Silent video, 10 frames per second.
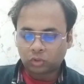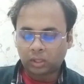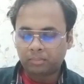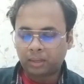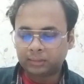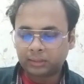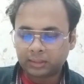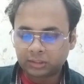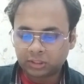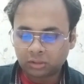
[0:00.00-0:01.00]
So I marked it
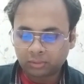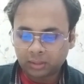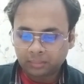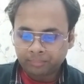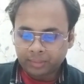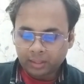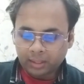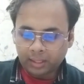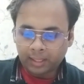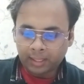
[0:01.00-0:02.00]
against silver.
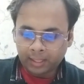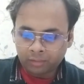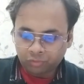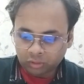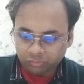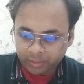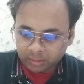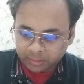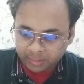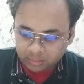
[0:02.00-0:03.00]
And for the
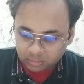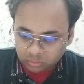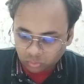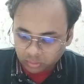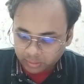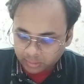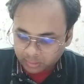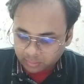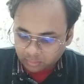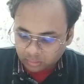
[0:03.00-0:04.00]
weight thing, the
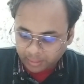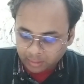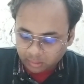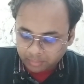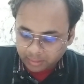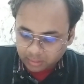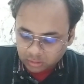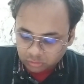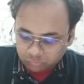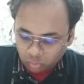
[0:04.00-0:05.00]
only rank remaining
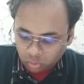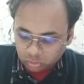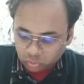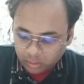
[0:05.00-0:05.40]
is 4.